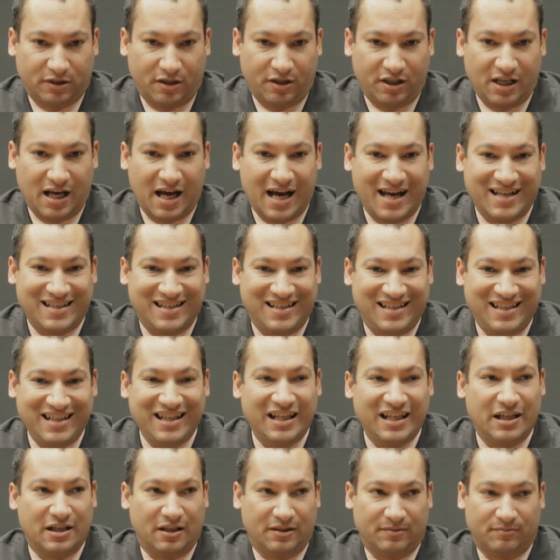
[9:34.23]
The
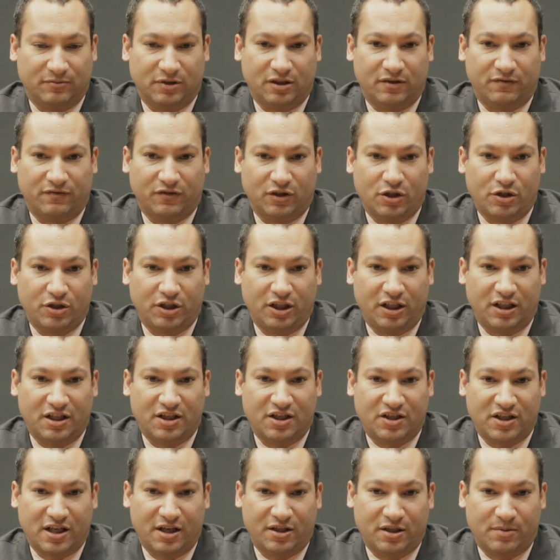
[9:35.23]
idea of looking
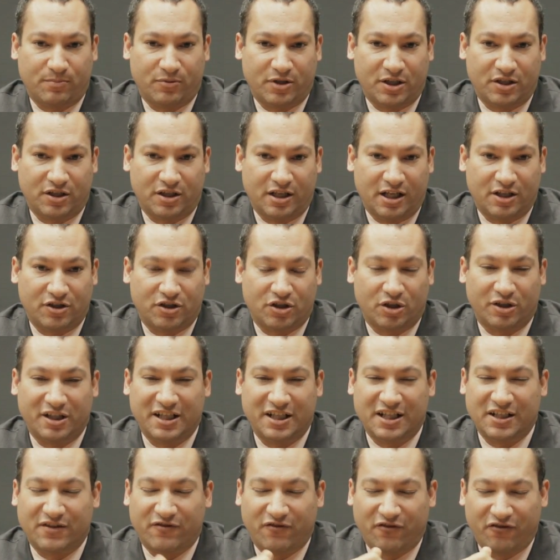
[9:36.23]
and sounding presidential
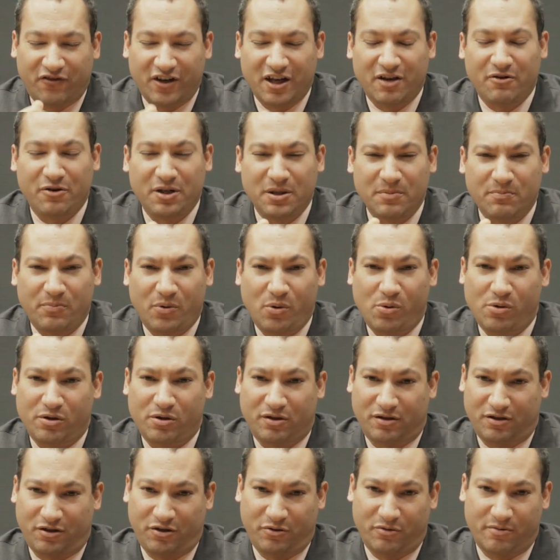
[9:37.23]
is very
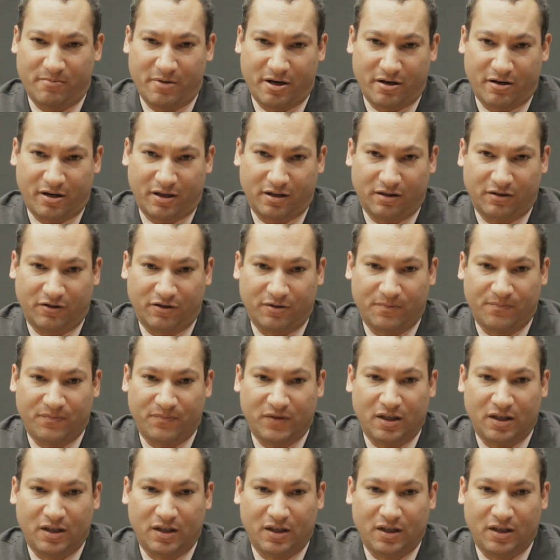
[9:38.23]
important to Americans.